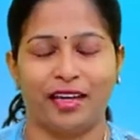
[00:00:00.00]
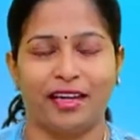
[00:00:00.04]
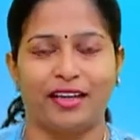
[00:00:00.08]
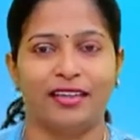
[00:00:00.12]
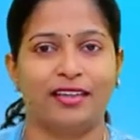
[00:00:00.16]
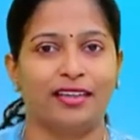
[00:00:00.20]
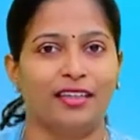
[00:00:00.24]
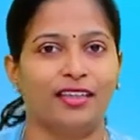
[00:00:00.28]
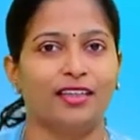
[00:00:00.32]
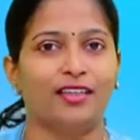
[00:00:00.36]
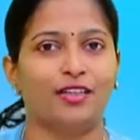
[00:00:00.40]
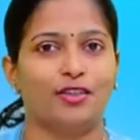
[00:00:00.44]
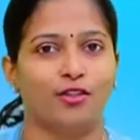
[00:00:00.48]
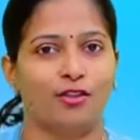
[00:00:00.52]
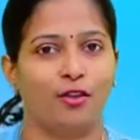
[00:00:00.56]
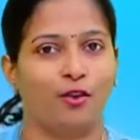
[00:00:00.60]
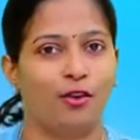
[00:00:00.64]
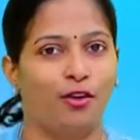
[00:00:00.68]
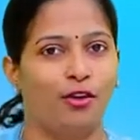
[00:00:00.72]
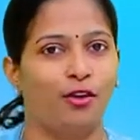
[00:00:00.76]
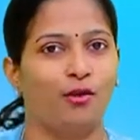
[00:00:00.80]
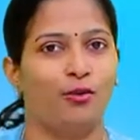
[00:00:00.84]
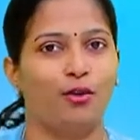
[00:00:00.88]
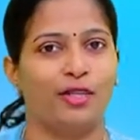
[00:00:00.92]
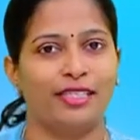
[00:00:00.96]
and it is
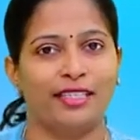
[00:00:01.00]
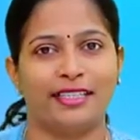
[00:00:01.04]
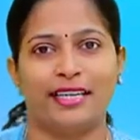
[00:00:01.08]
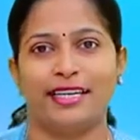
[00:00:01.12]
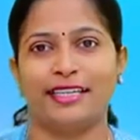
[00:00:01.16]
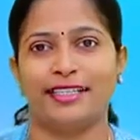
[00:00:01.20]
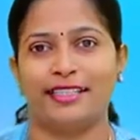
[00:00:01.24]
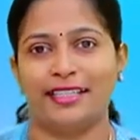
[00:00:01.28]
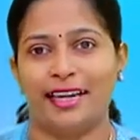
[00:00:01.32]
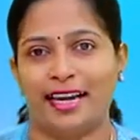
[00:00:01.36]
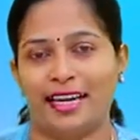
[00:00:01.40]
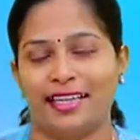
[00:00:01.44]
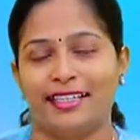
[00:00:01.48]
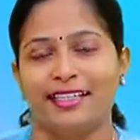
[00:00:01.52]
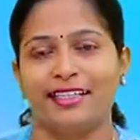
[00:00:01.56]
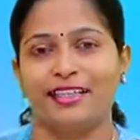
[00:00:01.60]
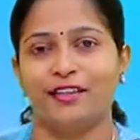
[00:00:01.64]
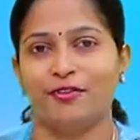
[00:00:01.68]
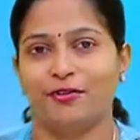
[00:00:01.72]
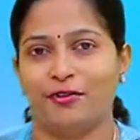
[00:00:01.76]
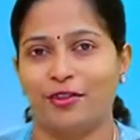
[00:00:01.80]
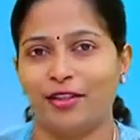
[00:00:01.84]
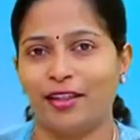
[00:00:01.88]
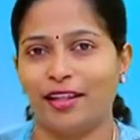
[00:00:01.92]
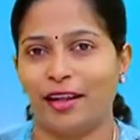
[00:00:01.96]
always
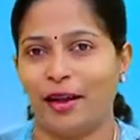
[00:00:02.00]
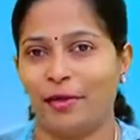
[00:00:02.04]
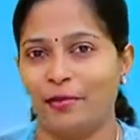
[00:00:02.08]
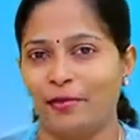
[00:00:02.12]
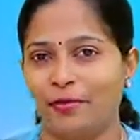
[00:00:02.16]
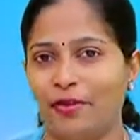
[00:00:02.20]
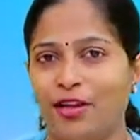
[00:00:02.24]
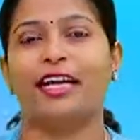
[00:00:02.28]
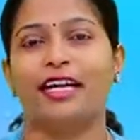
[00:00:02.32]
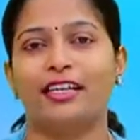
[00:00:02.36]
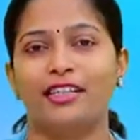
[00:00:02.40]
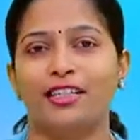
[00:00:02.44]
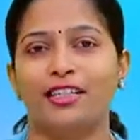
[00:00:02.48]
exciting for them to